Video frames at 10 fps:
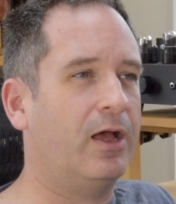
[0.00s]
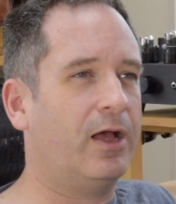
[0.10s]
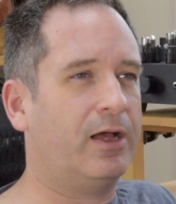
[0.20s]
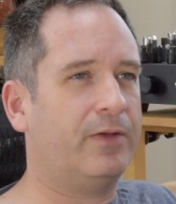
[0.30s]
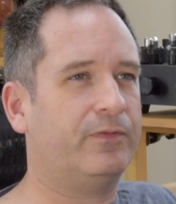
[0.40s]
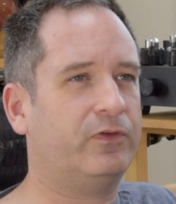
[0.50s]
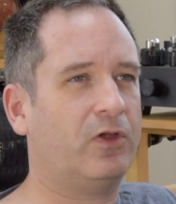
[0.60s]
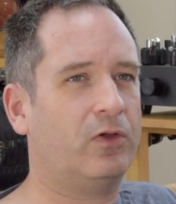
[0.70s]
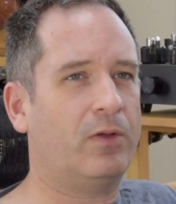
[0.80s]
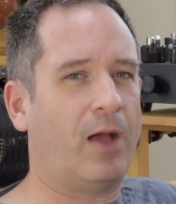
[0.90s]

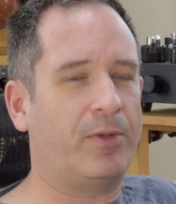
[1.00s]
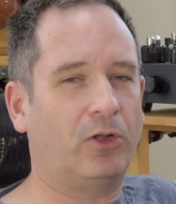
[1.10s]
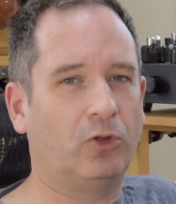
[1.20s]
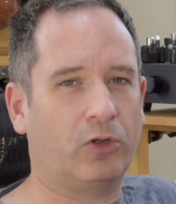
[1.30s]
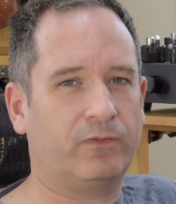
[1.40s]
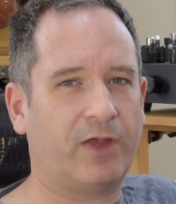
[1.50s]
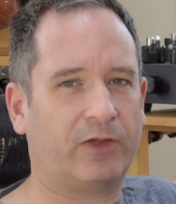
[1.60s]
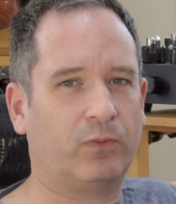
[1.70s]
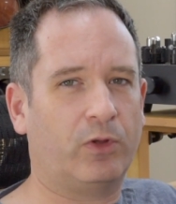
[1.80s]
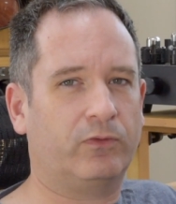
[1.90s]
So, I mean, a lot of
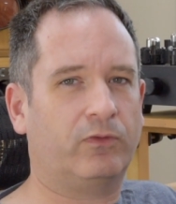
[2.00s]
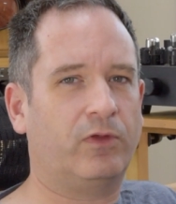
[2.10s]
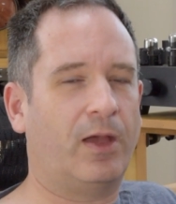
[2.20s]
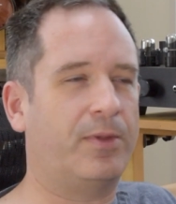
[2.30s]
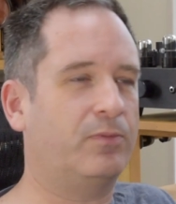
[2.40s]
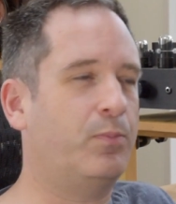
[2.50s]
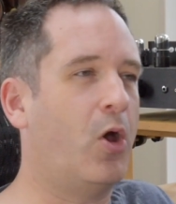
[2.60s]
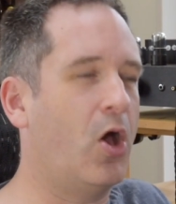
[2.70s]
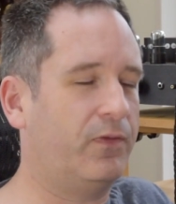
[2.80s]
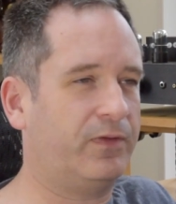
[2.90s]
DACs won't,
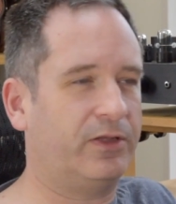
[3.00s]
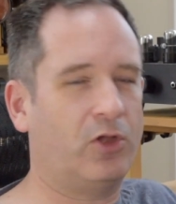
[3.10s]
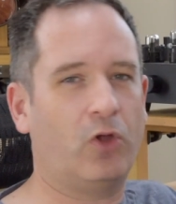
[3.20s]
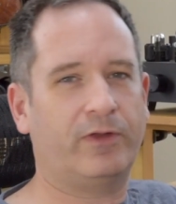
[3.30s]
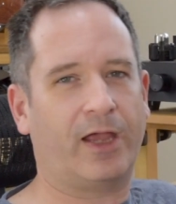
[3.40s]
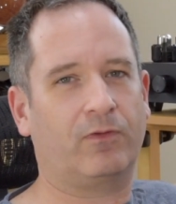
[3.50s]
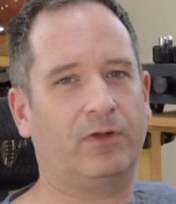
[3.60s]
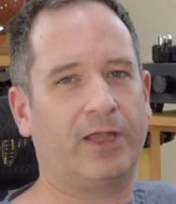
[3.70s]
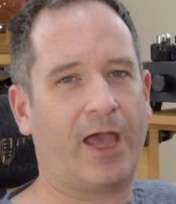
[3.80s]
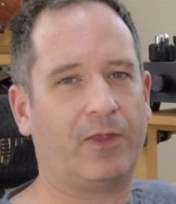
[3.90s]
no DAC
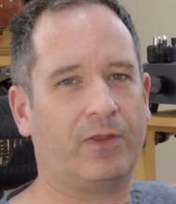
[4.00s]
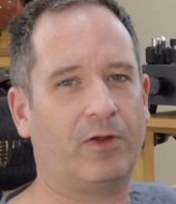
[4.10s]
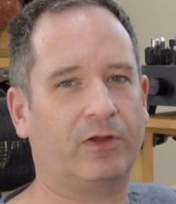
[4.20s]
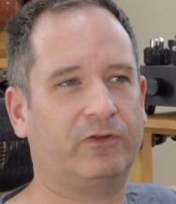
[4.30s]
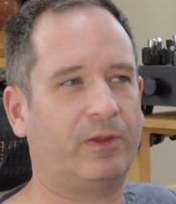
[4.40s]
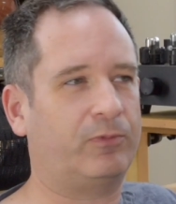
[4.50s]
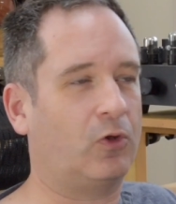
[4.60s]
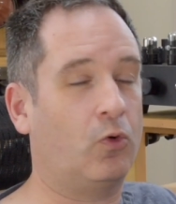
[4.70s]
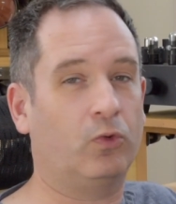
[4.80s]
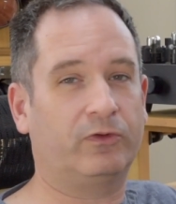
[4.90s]
really out there except
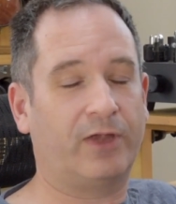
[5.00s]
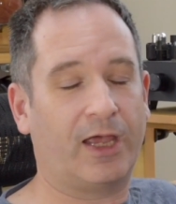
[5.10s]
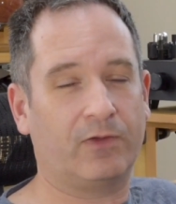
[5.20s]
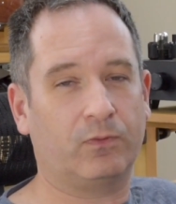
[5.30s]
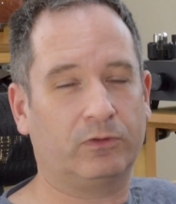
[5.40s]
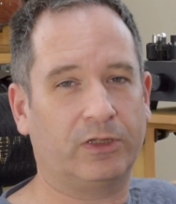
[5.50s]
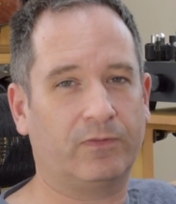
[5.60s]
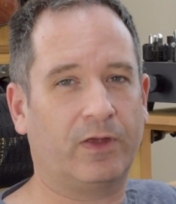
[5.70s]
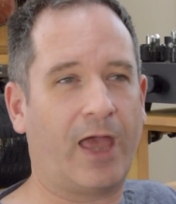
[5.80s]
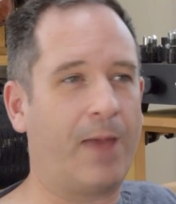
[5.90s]
Accord Dave will
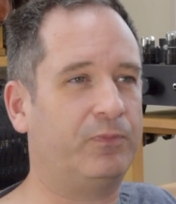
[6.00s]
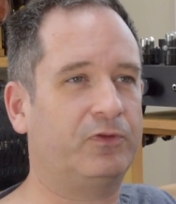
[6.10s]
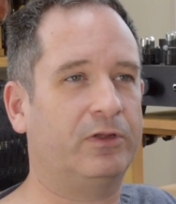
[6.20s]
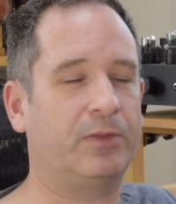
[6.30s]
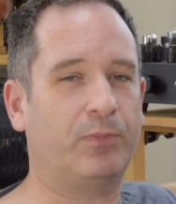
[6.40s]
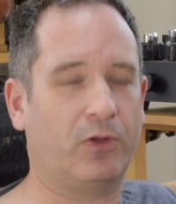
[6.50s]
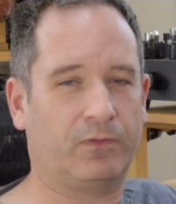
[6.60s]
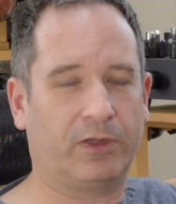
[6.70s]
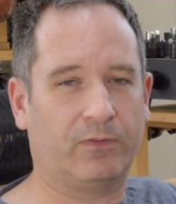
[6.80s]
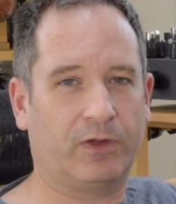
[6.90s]
deliver absolutely
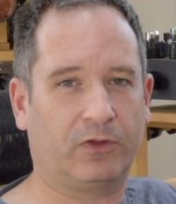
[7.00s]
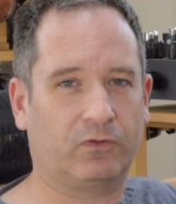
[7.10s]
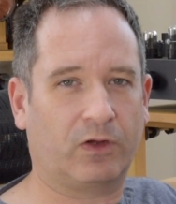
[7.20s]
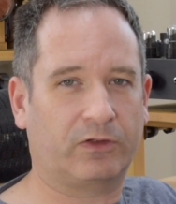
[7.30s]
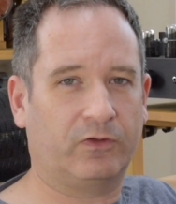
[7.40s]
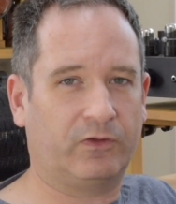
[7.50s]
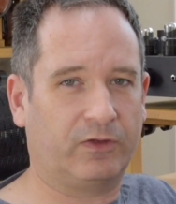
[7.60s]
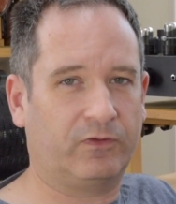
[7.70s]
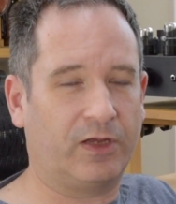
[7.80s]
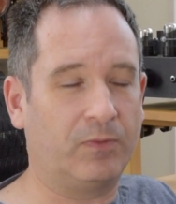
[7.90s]
perfectly reconstructed
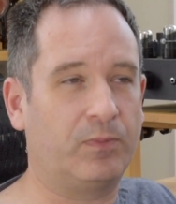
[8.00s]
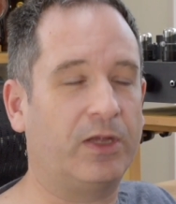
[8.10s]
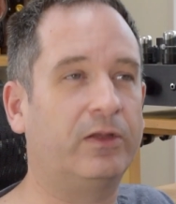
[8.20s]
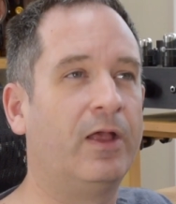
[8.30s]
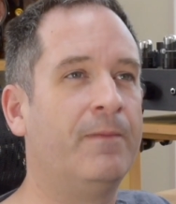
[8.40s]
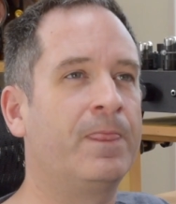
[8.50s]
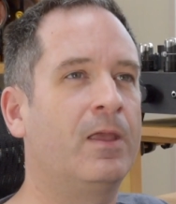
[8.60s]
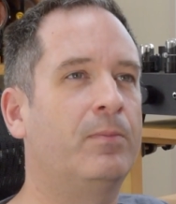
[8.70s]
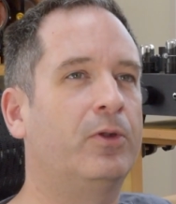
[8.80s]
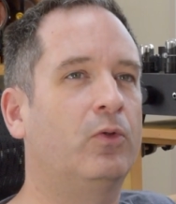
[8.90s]
16-bit.
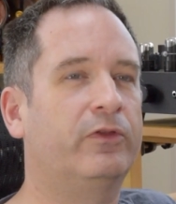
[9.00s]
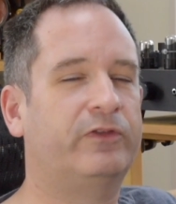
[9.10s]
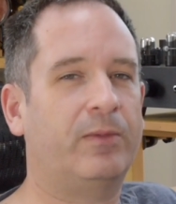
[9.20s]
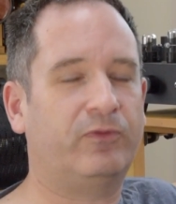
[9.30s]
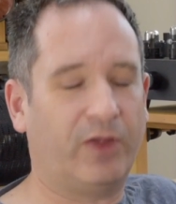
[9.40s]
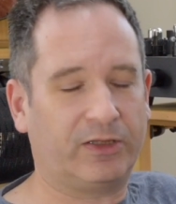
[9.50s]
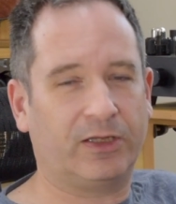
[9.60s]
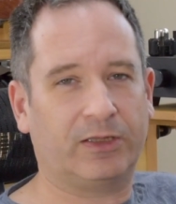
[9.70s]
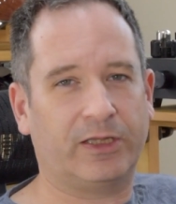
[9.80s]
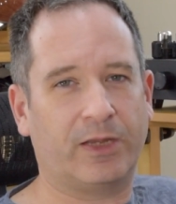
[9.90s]
But all the same,
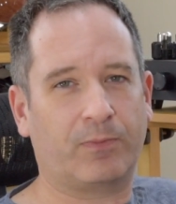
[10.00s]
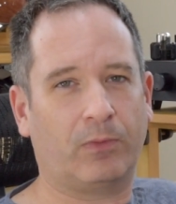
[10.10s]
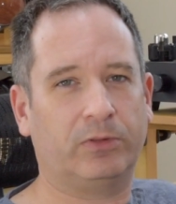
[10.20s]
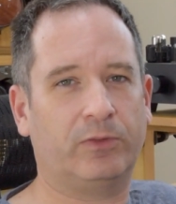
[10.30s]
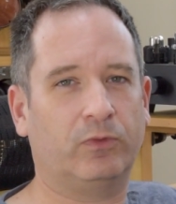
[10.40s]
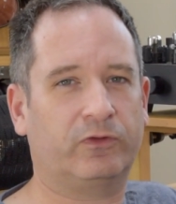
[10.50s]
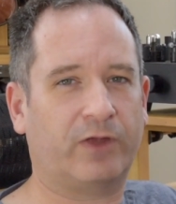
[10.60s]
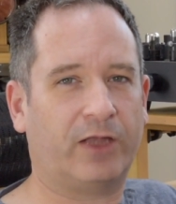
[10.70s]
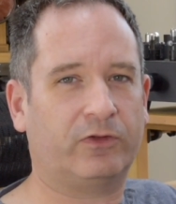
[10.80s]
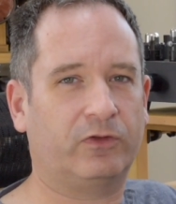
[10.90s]
technically, it probably will
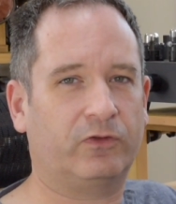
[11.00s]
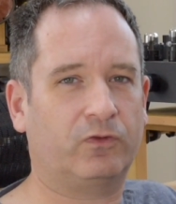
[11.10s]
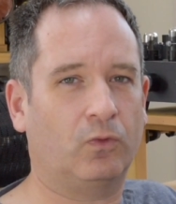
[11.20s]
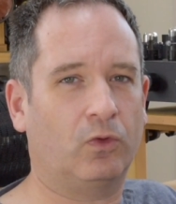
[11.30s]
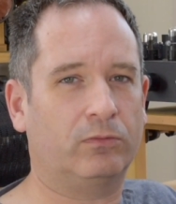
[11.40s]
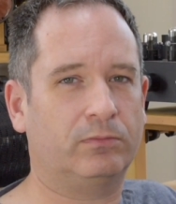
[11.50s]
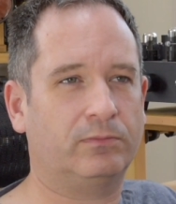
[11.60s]
start to distort